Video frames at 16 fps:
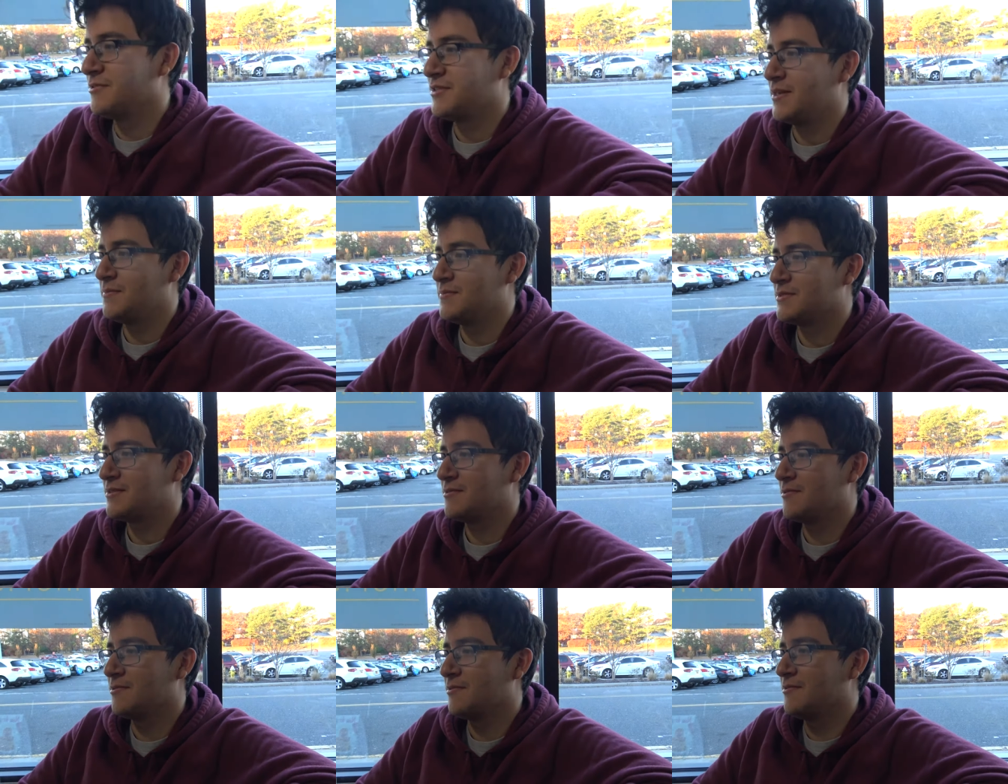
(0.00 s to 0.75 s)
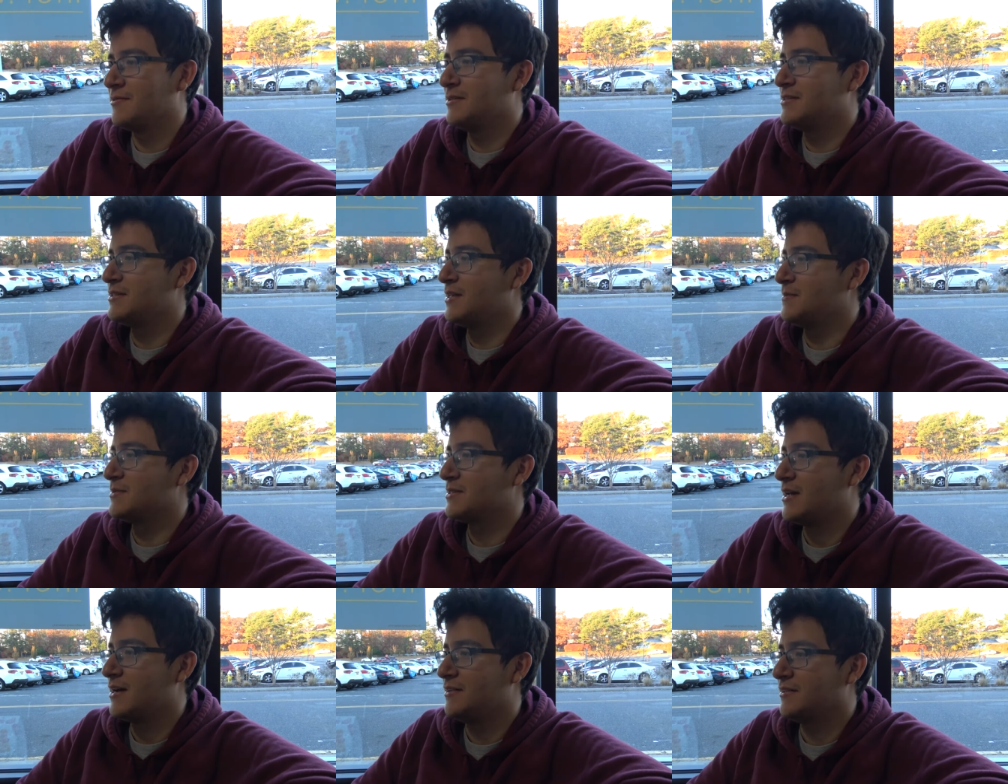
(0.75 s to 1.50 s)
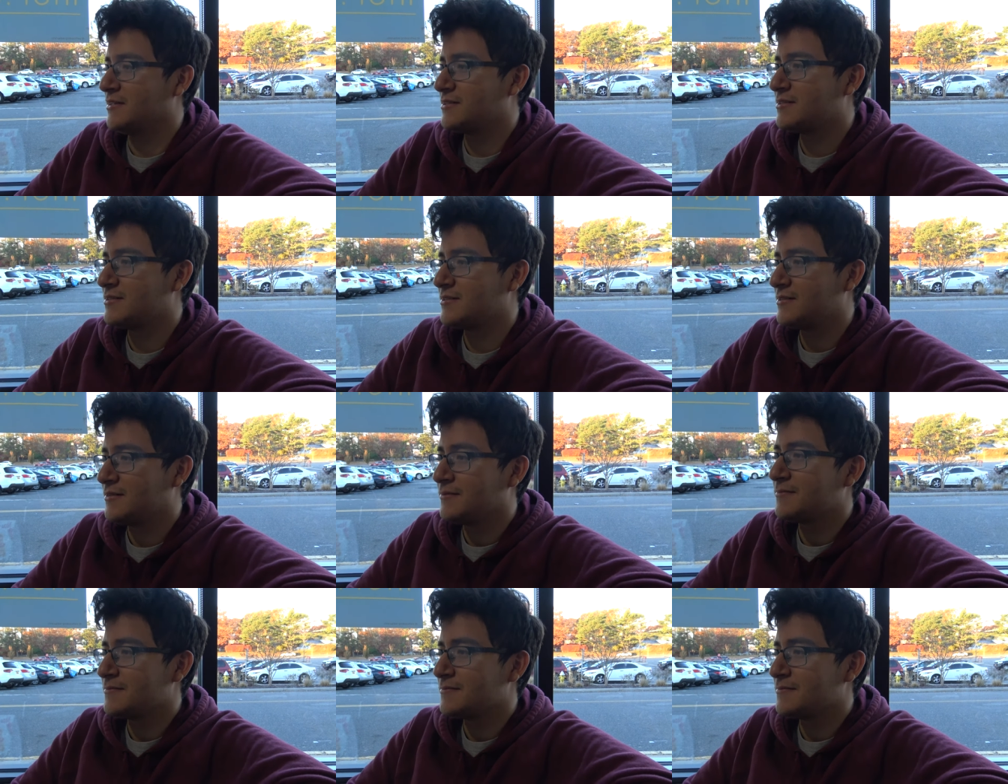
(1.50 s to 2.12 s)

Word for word: His name is her, her, his name is Alex